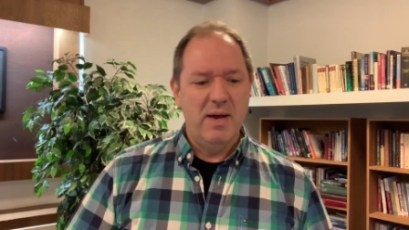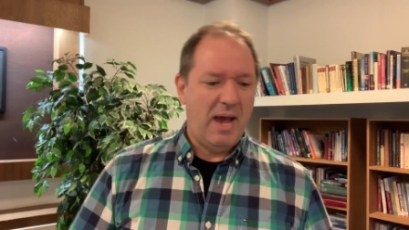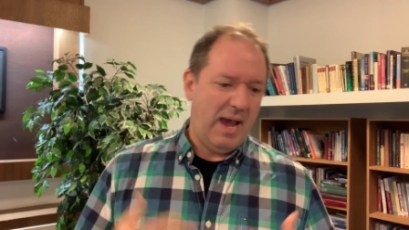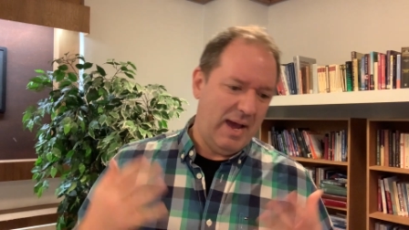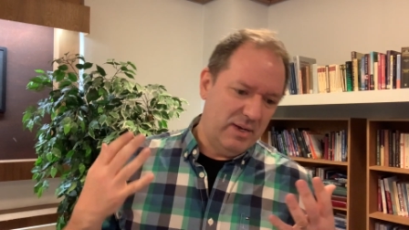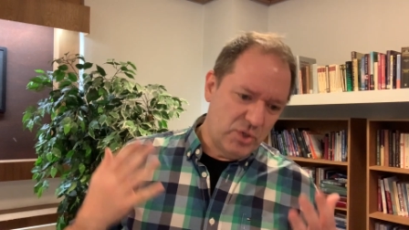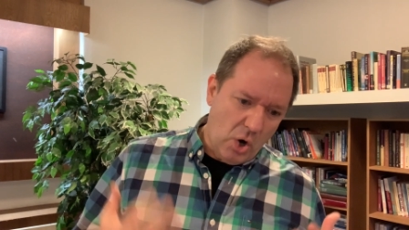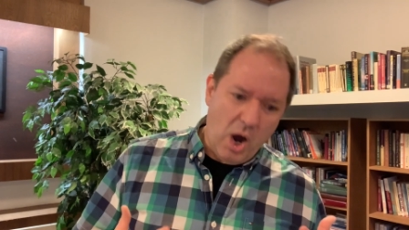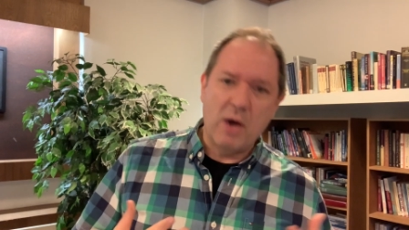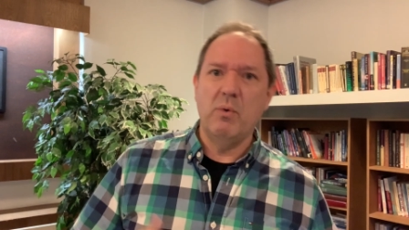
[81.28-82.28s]
and
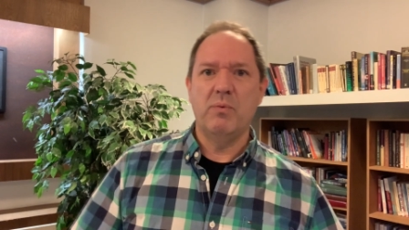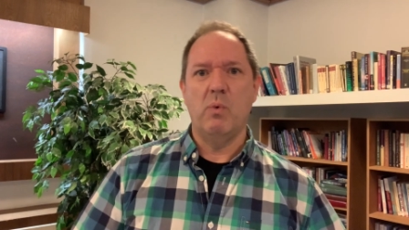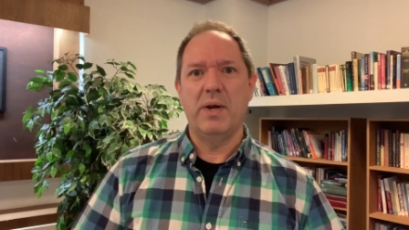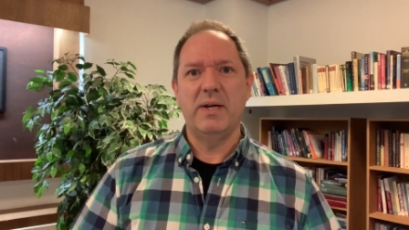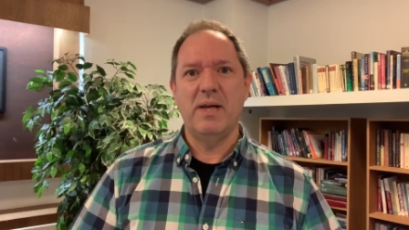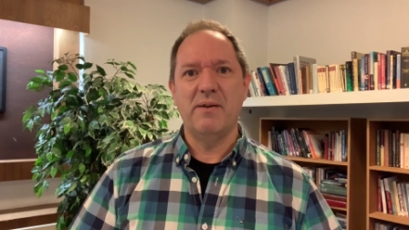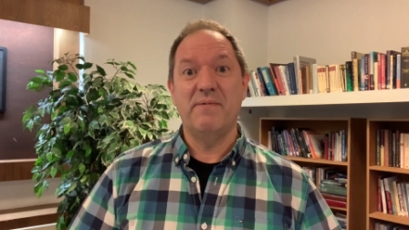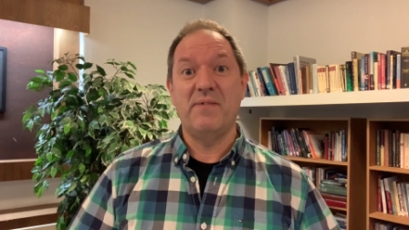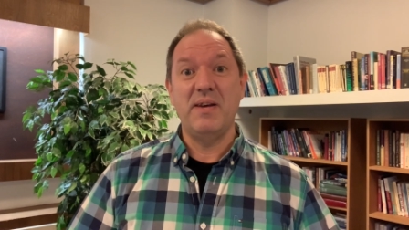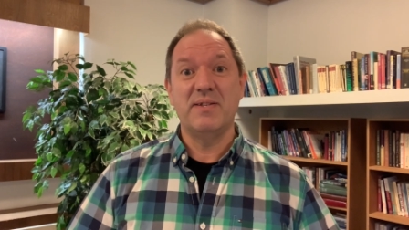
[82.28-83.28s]
talk with one another
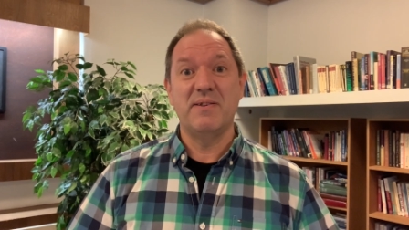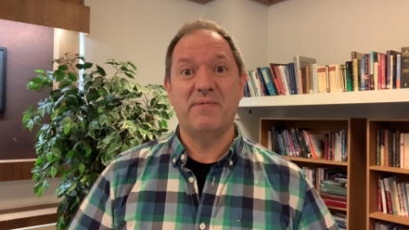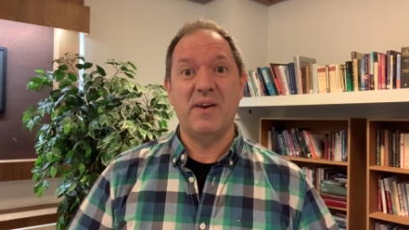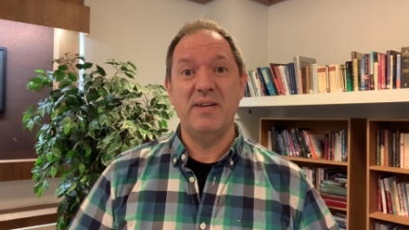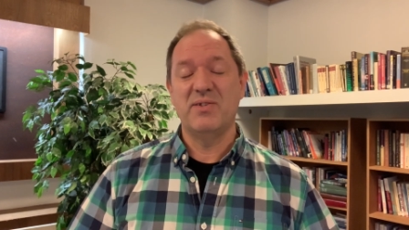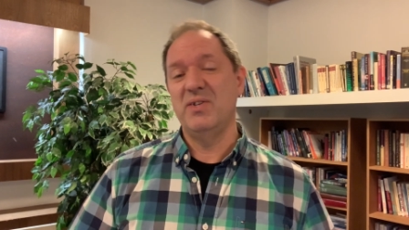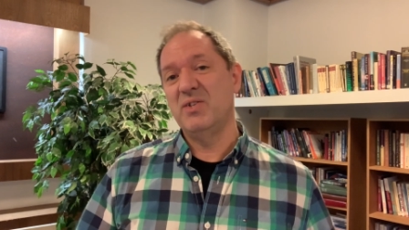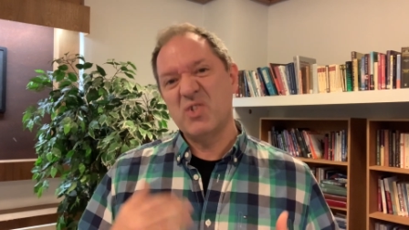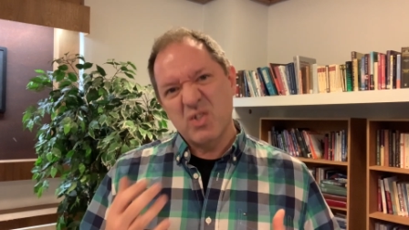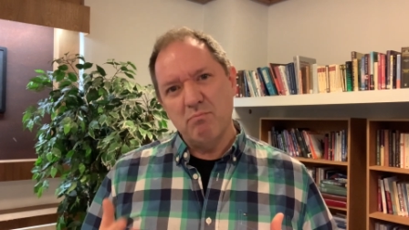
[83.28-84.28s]
face to face
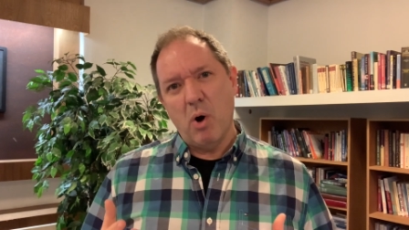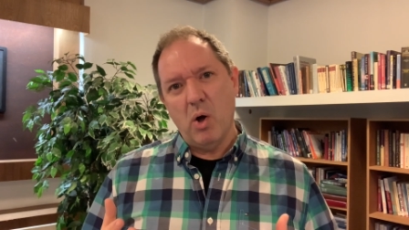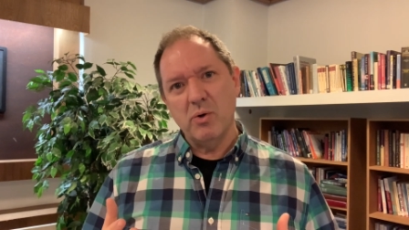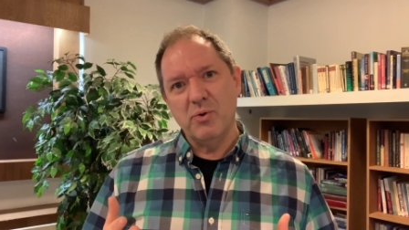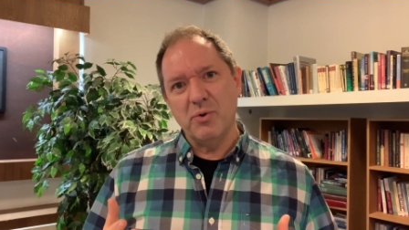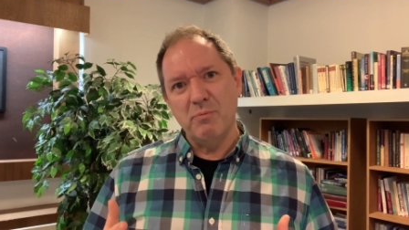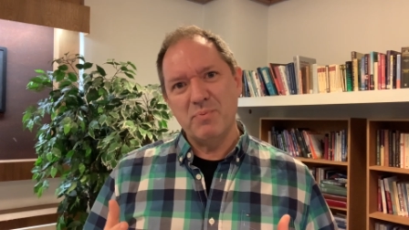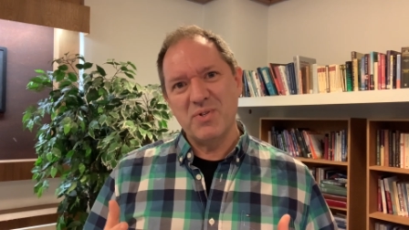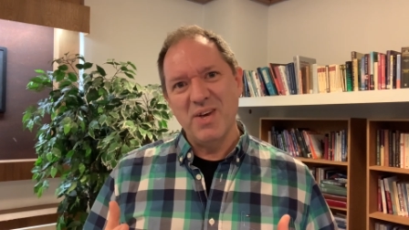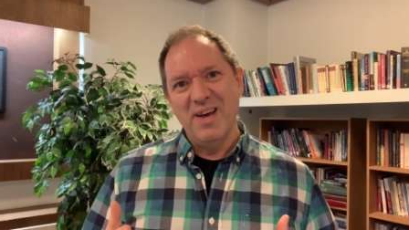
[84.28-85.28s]
in small
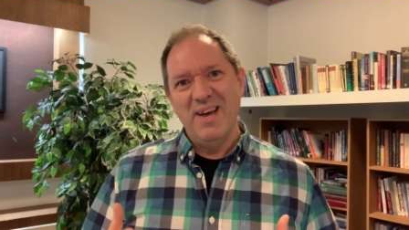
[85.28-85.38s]
groups.